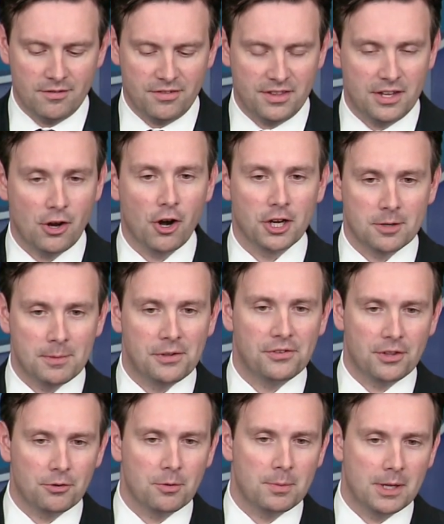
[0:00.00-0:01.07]
the arguments
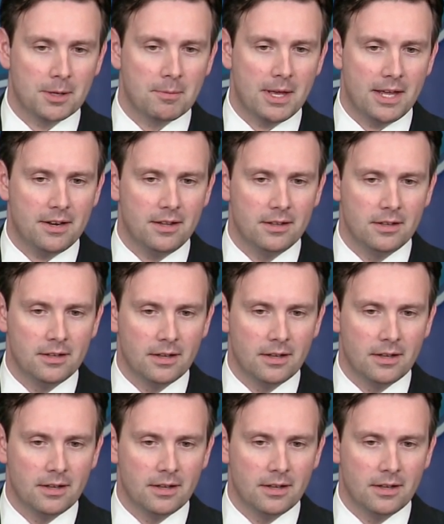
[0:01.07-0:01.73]
that were being made